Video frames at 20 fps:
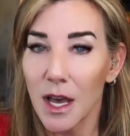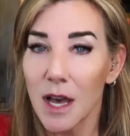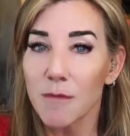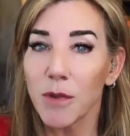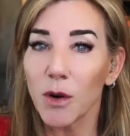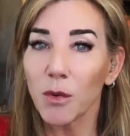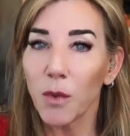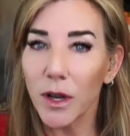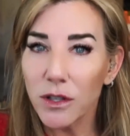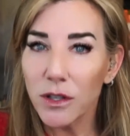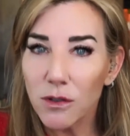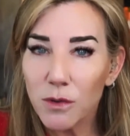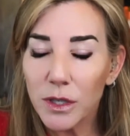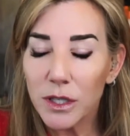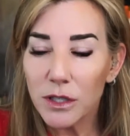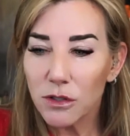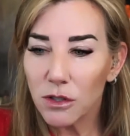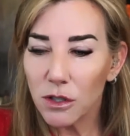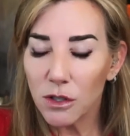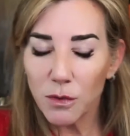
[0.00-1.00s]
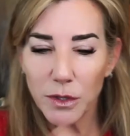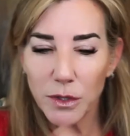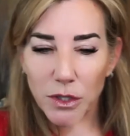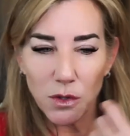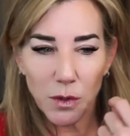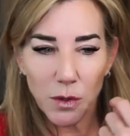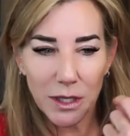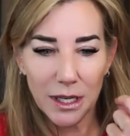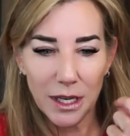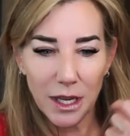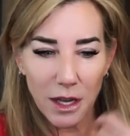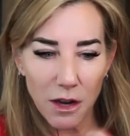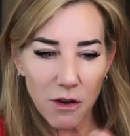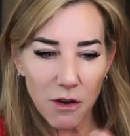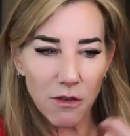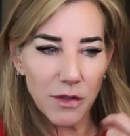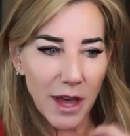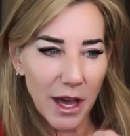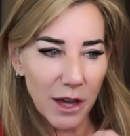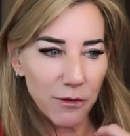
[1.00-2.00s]
But what you can do is you can
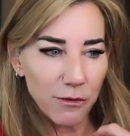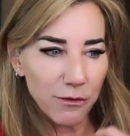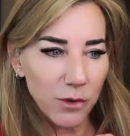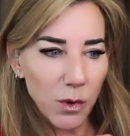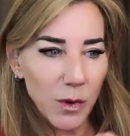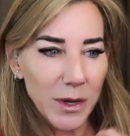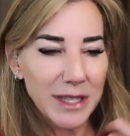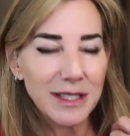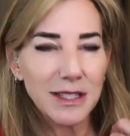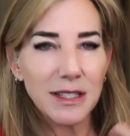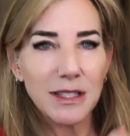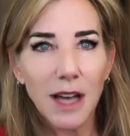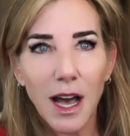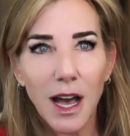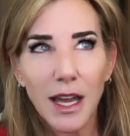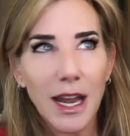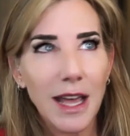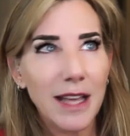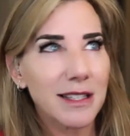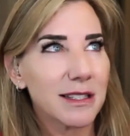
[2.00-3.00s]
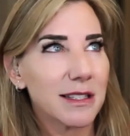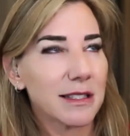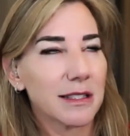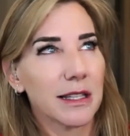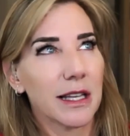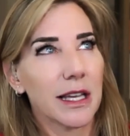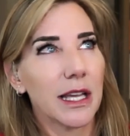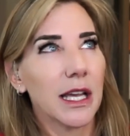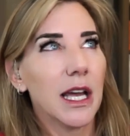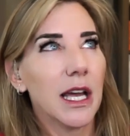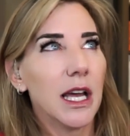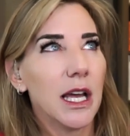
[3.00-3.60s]
hear that voice not as this like